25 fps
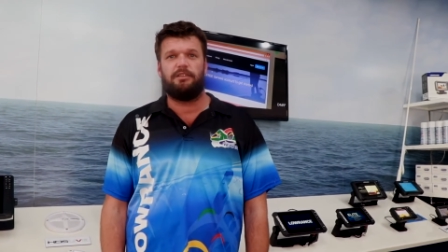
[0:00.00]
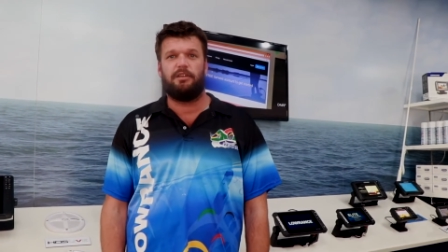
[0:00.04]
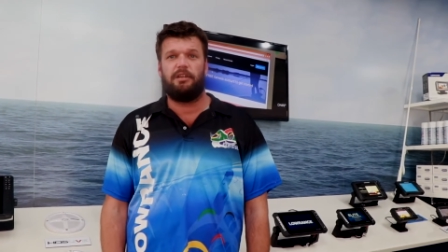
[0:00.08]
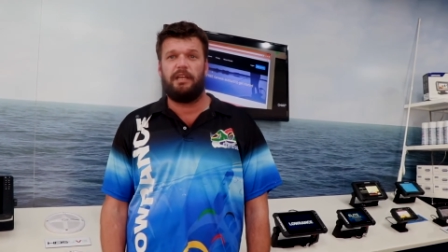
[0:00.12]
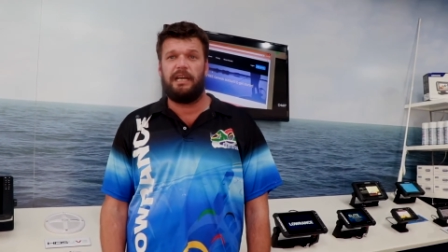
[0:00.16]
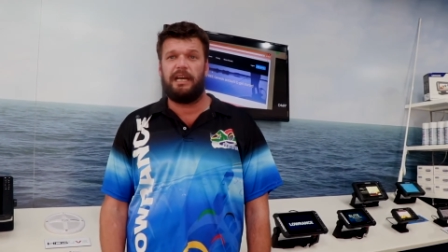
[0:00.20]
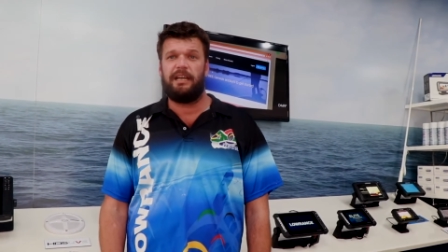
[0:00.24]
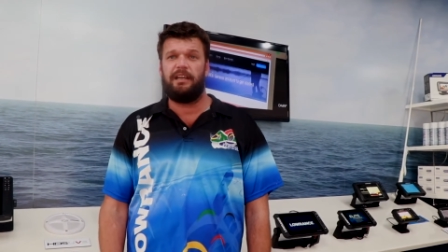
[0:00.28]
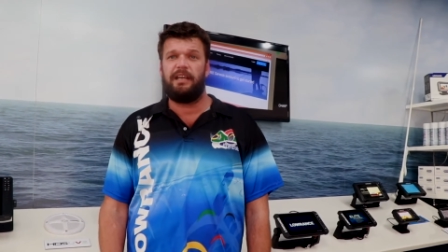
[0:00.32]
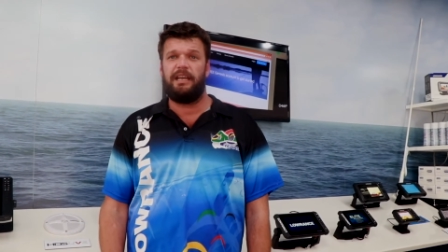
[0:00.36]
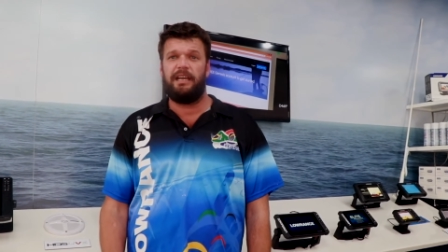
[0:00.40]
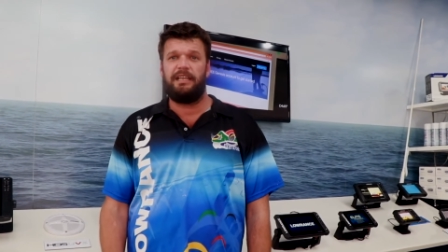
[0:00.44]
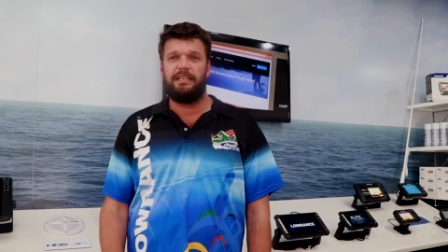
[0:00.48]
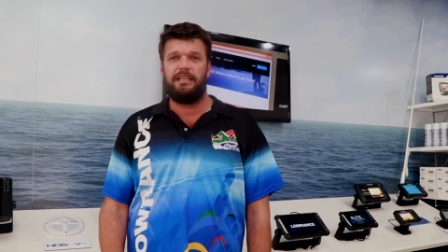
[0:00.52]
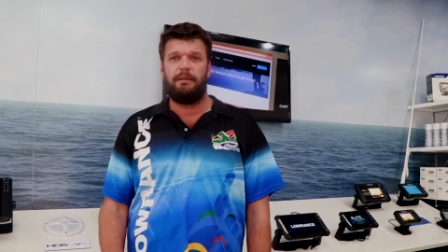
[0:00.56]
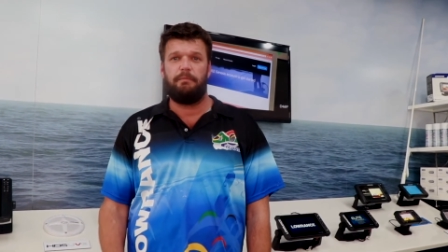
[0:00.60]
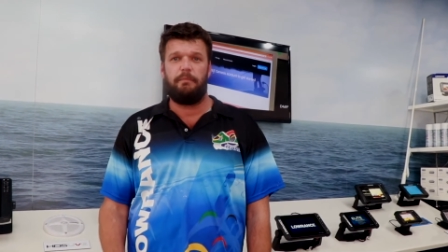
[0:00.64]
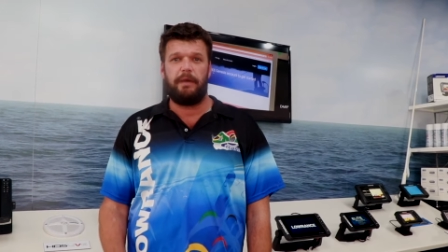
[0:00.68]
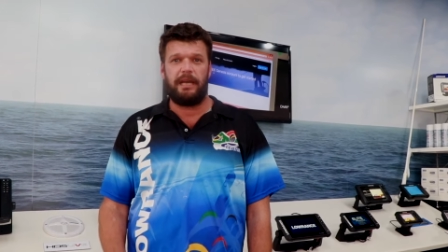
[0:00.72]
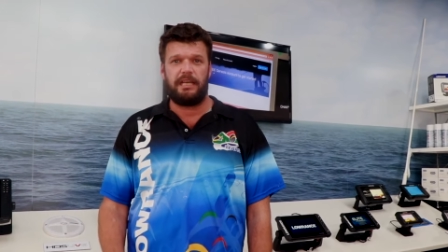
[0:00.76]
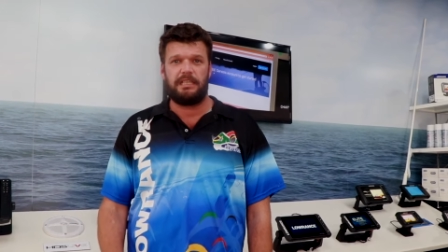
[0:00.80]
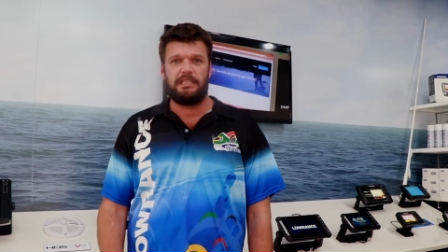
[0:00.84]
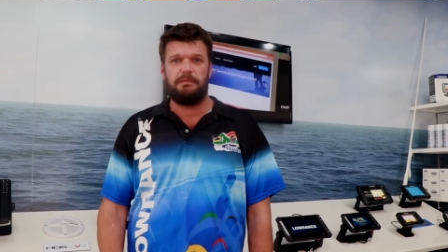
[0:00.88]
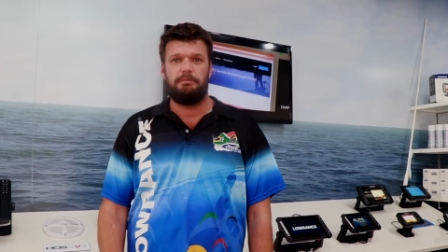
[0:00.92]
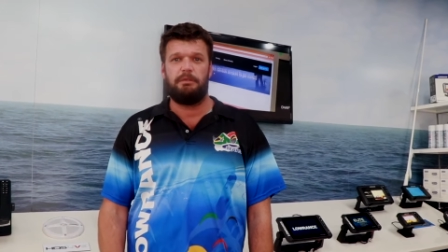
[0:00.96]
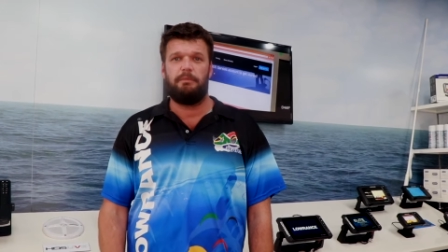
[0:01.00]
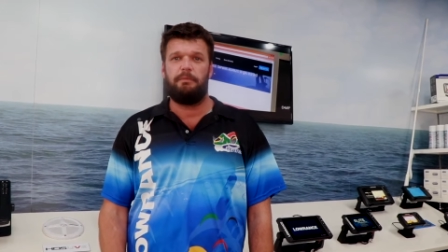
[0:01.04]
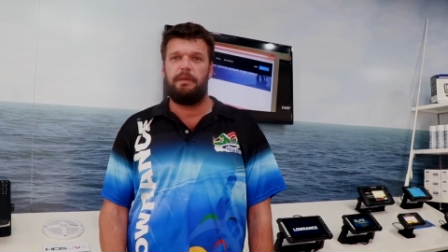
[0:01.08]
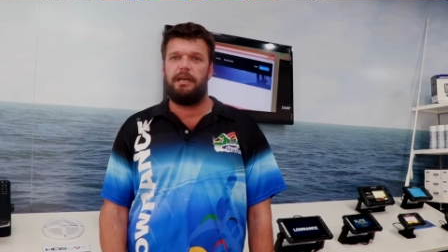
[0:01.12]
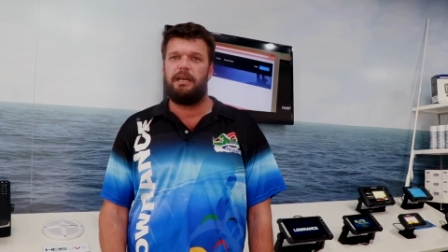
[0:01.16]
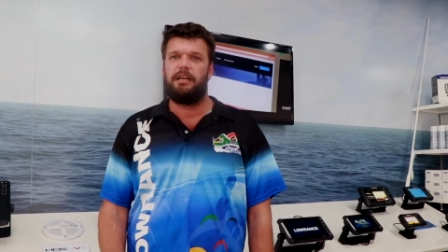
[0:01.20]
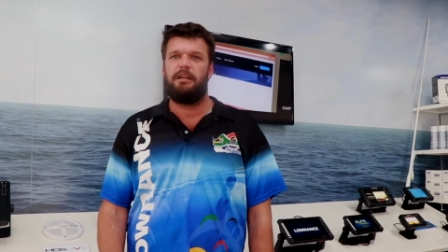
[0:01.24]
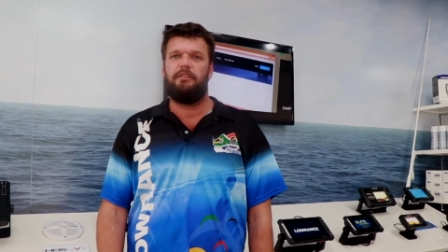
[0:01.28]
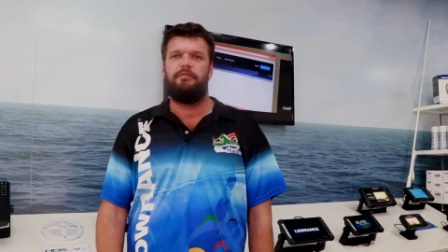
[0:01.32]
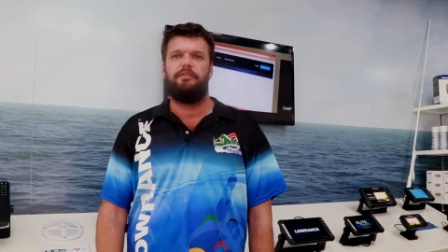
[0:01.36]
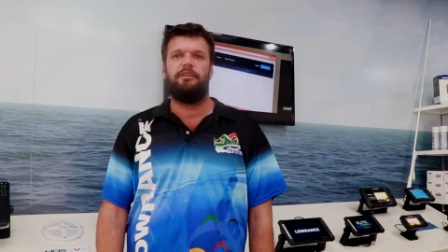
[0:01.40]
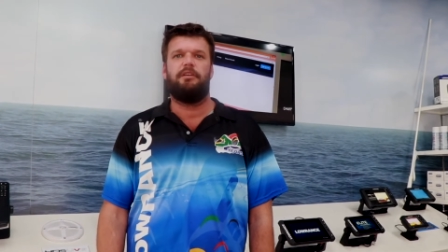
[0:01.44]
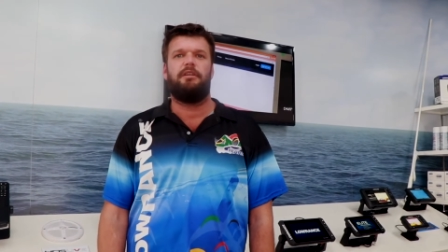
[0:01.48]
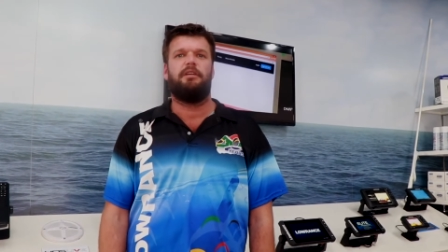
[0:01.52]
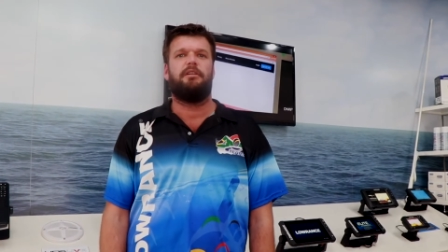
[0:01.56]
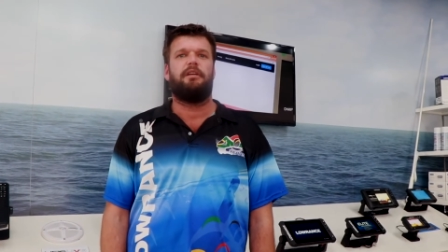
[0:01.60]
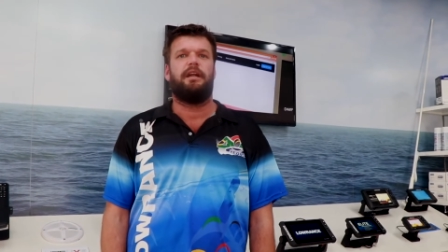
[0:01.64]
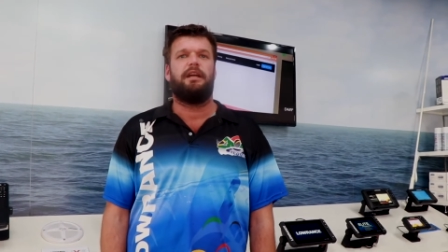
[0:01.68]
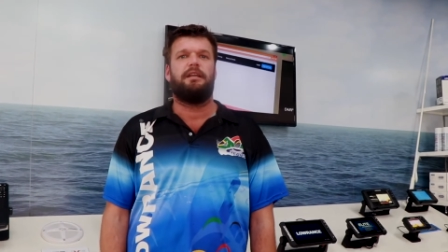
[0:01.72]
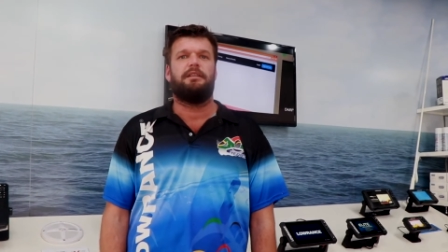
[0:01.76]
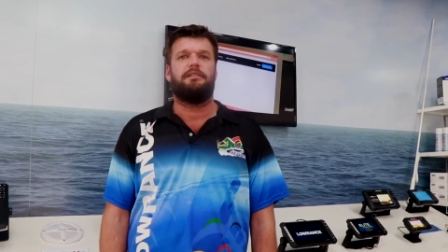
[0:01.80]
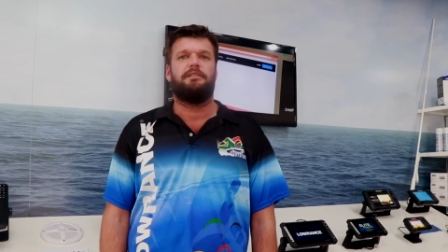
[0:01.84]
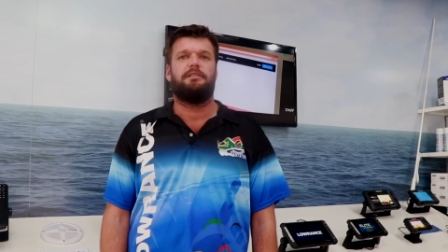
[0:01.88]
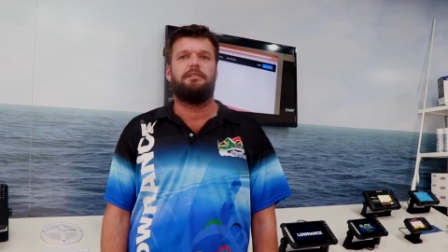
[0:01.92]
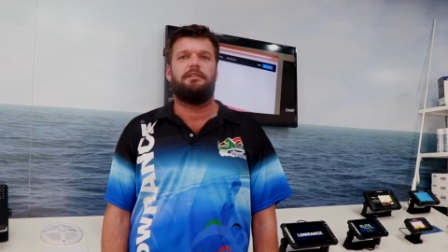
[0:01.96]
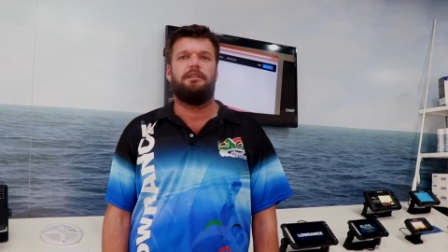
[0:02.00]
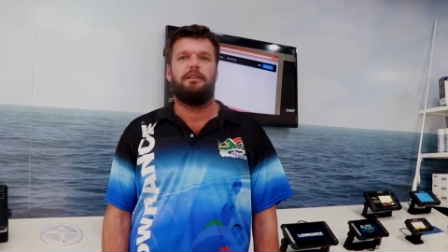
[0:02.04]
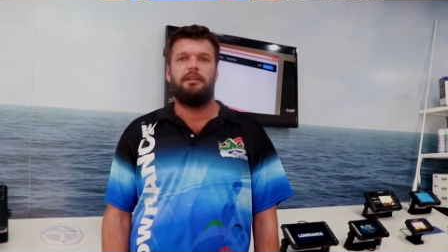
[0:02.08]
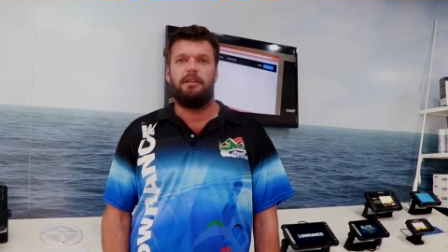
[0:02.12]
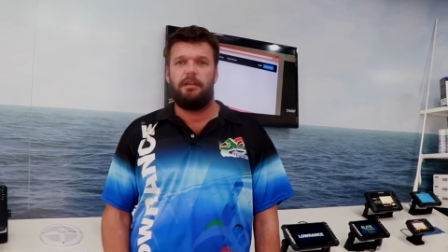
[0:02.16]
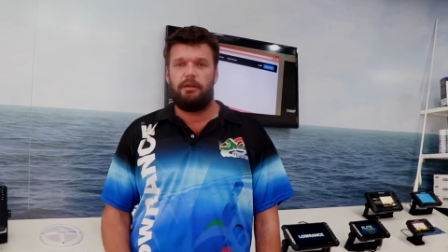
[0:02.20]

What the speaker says: on how to get the maximum out of your Lowrance.